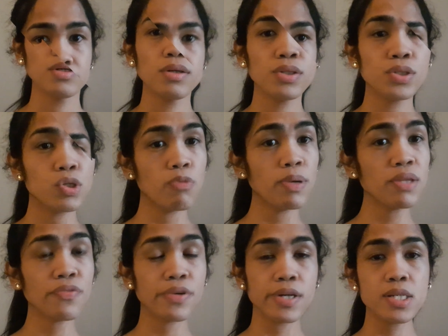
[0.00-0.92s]
So, but
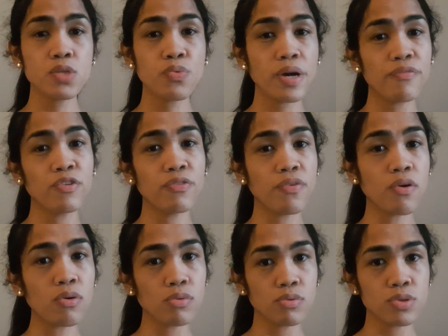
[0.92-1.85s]
first we have to
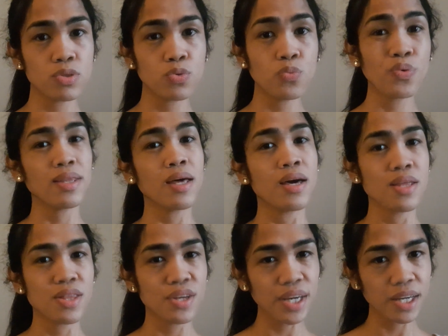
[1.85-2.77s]
focus with
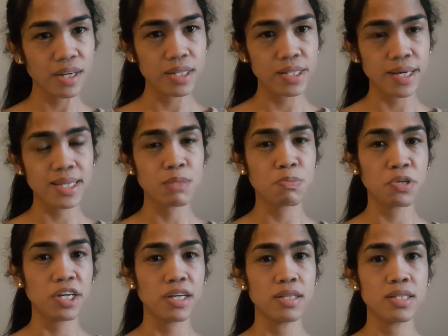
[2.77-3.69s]
3 years
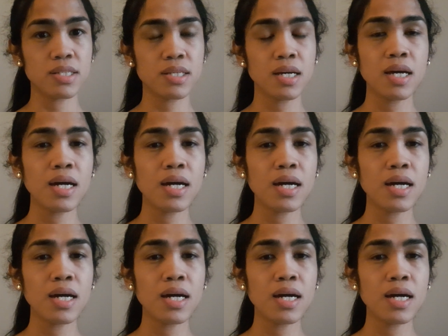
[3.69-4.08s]
experience.